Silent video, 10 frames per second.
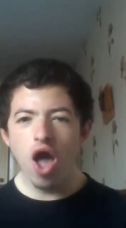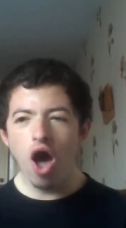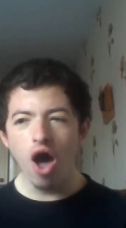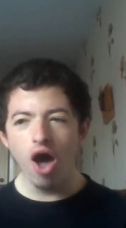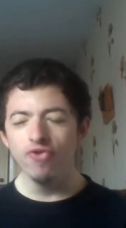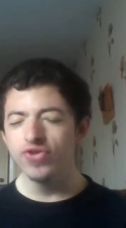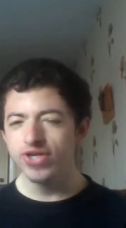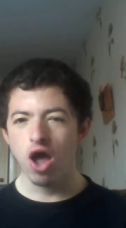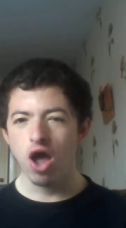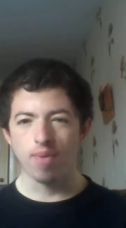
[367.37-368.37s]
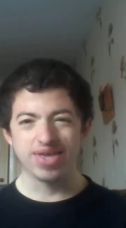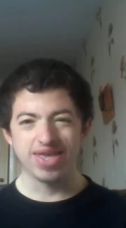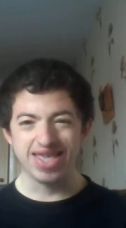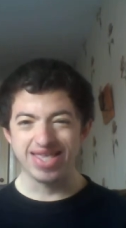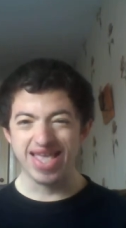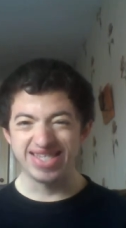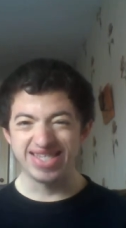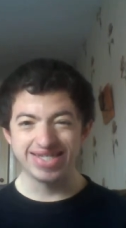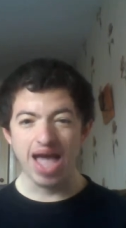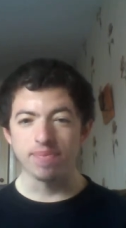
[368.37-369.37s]
Half the time it gets
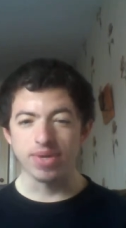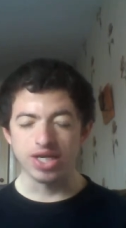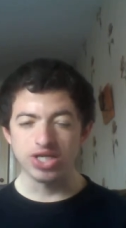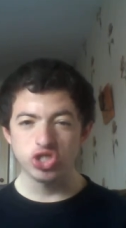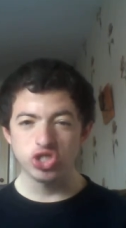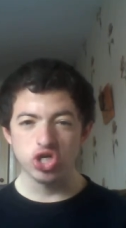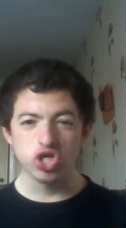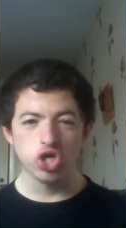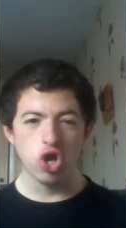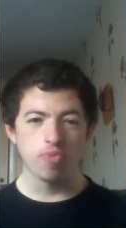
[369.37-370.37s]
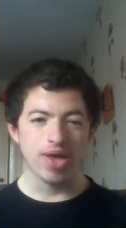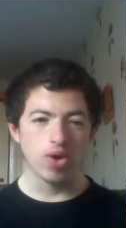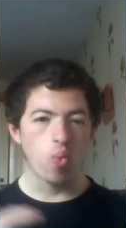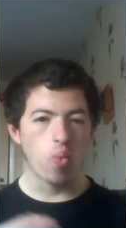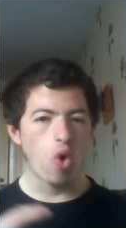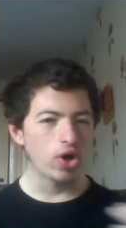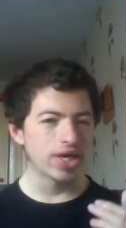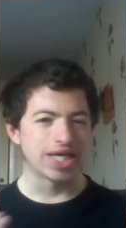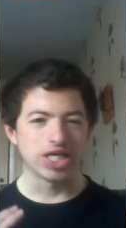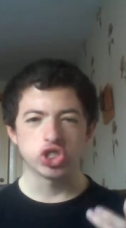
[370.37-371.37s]
damaged no matter what
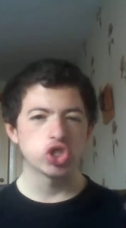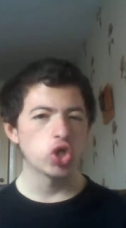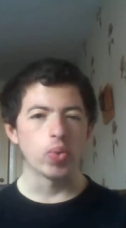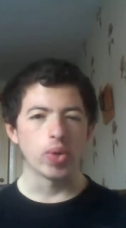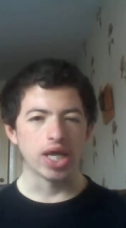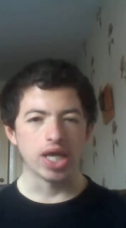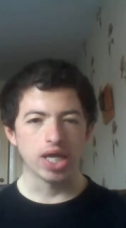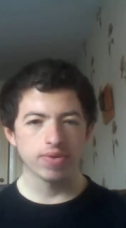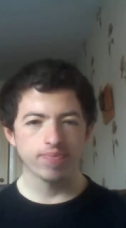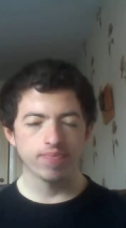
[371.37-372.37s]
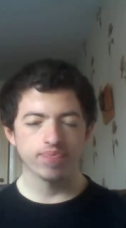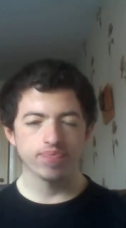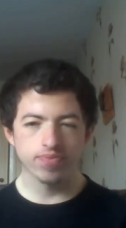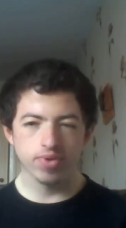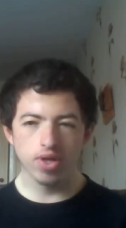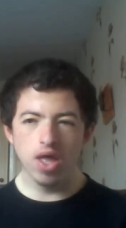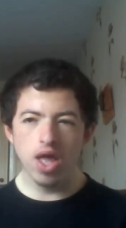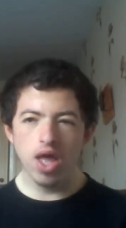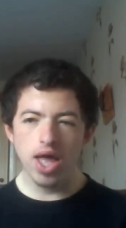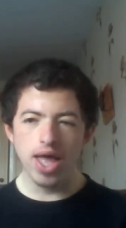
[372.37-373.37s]
he's doing.
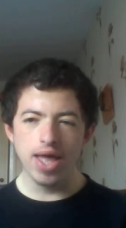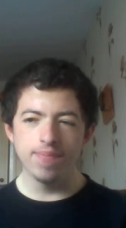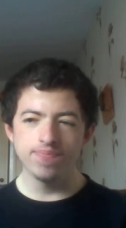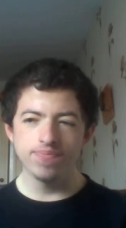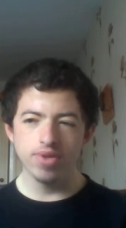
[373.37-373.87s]
Um,